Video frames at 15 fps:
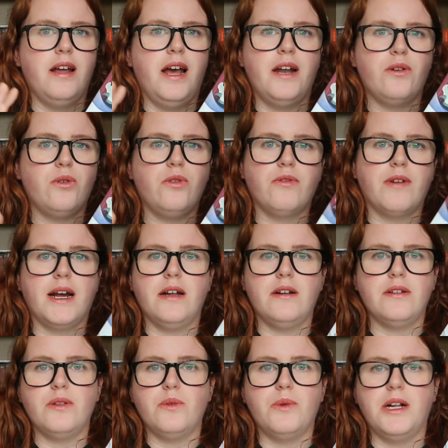and all
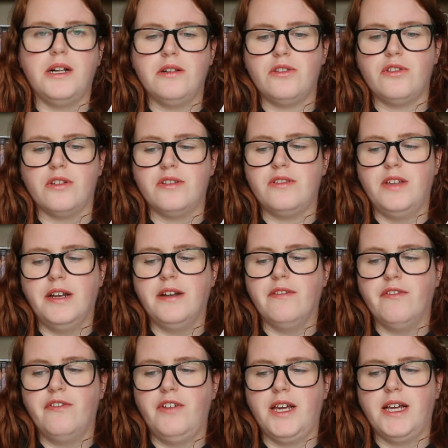round the world just
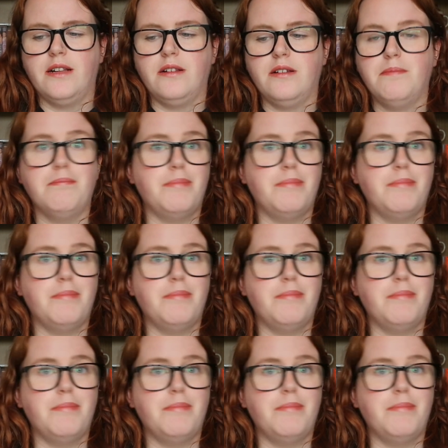didn't feel